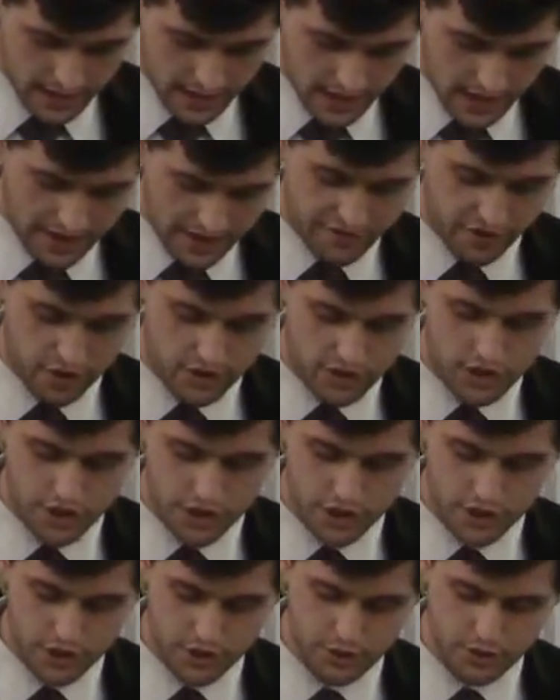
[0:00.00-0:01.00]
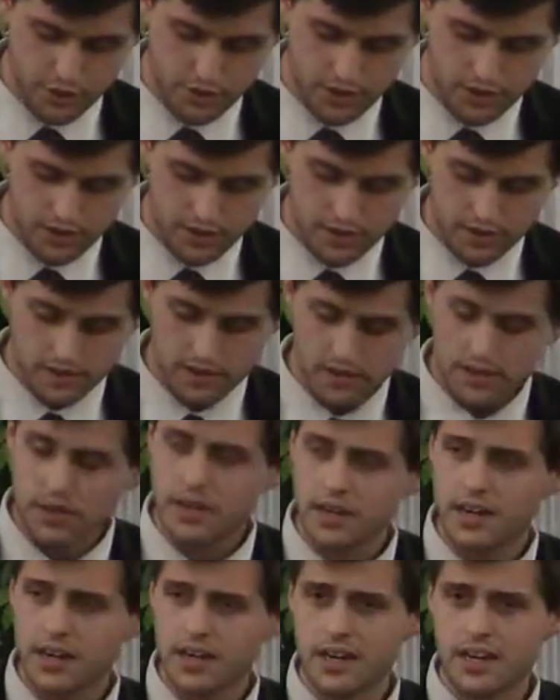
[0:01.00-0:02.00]
and verse 2.
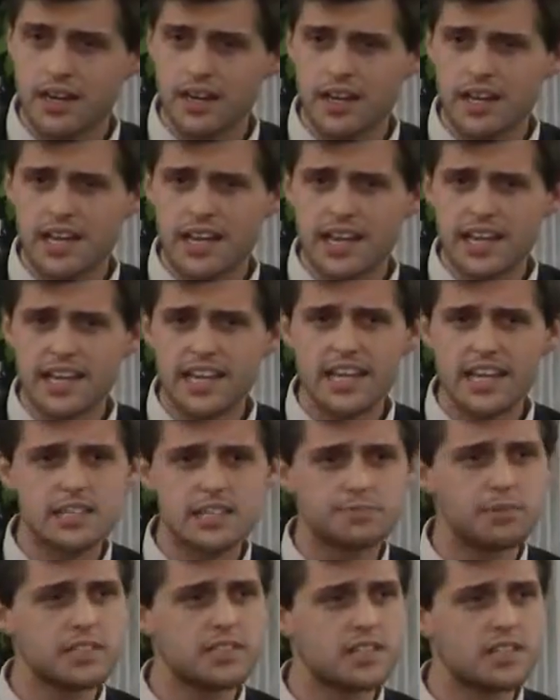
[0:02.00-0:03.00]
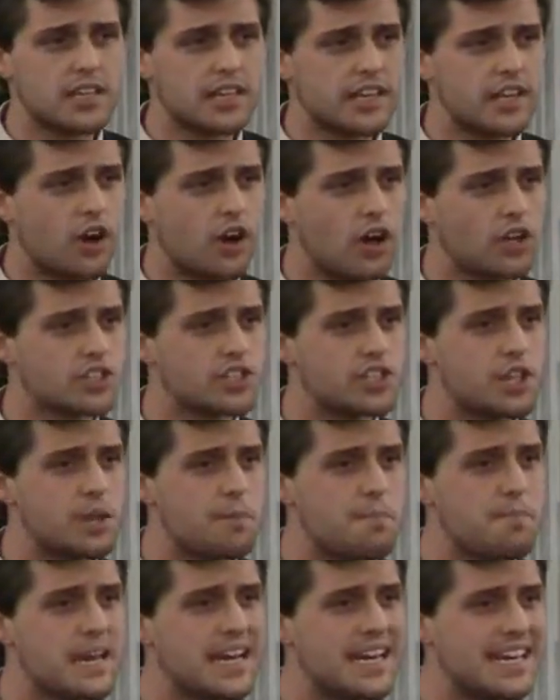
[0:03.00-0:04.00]
He explicitly calls
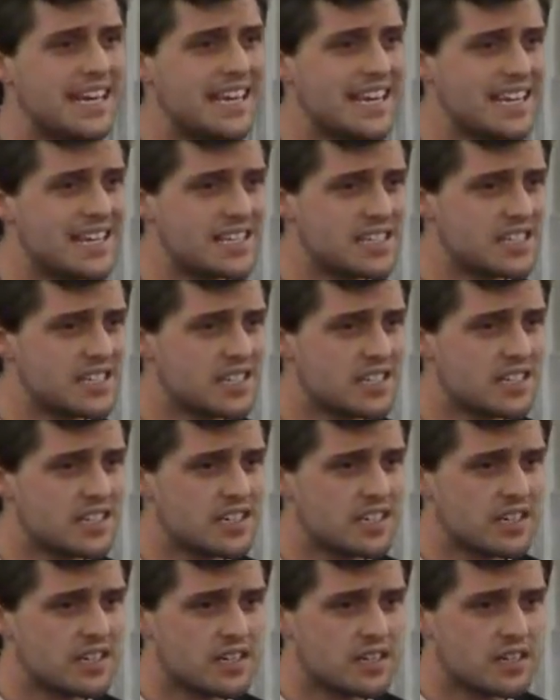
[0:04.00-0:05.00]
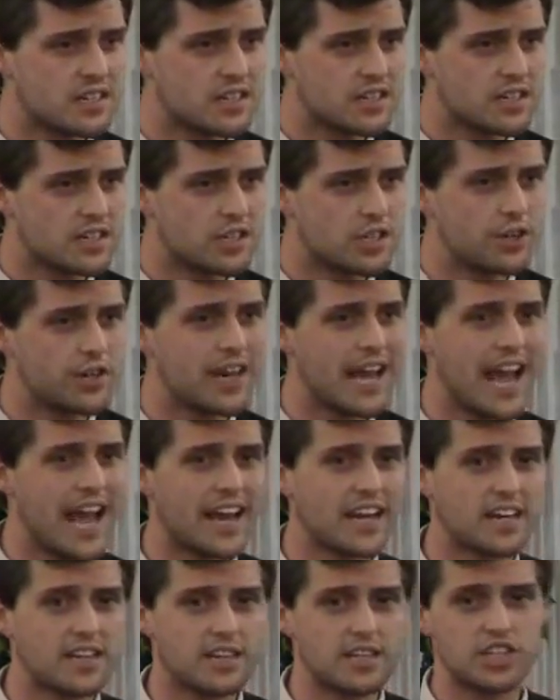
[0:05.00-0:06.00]
the Medians to
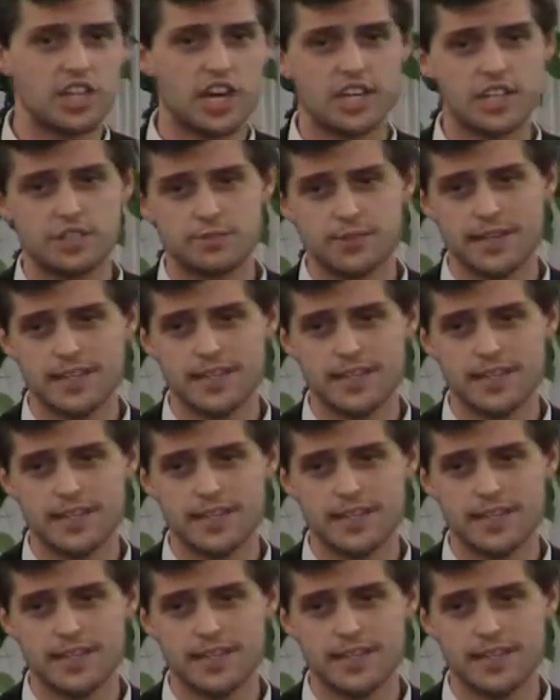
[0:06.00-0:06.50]
enact the judgment.